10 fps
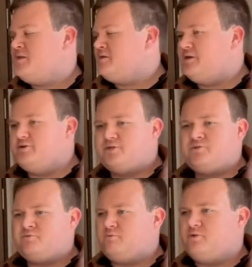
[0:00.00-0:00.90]
you
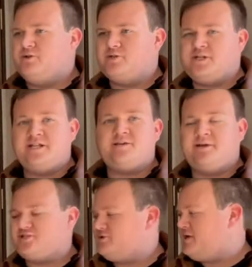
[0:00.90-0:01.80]
just need some
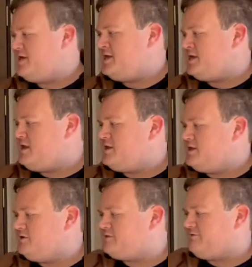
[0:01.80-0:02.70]
extra heat,
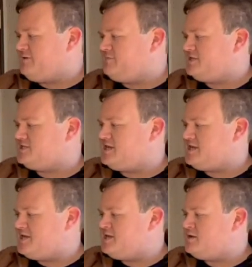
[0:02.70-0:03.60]
you just flip this to
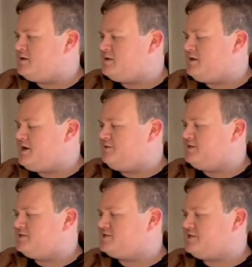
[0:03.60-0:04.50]
heat, and
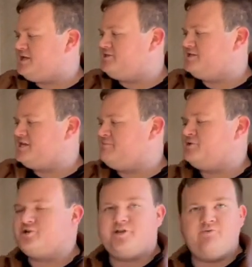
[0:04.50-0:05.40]
then select the
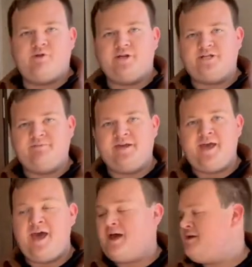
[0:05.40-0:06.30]
temperature you want it to be
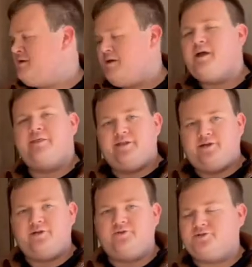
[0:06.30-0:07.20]
at, and then
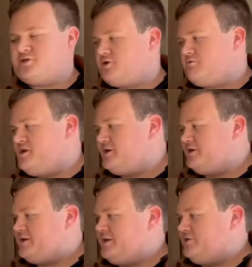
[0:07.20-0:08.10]
it'll start running
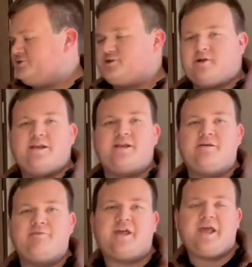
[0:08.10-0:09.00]
and it'll start heating up
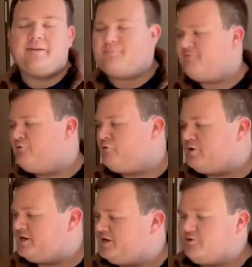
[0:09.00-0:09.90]
the camper for
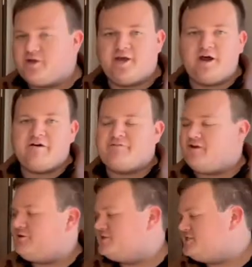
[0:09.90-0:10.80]
you, and it'll cut off and
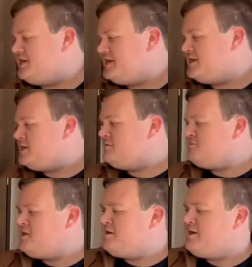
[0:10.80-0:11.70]
on as needed.
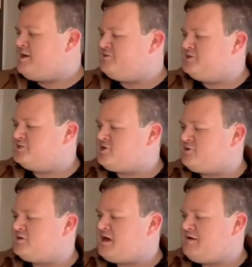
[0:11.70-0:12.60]
And then to turn
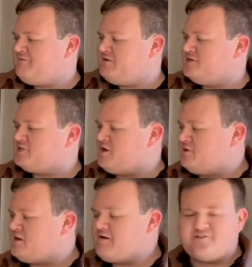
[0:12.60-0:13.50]
it off, you just turn
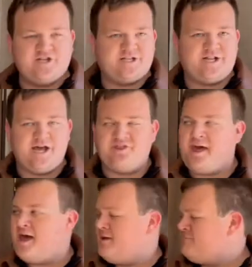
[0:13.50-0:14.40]
it off just like that.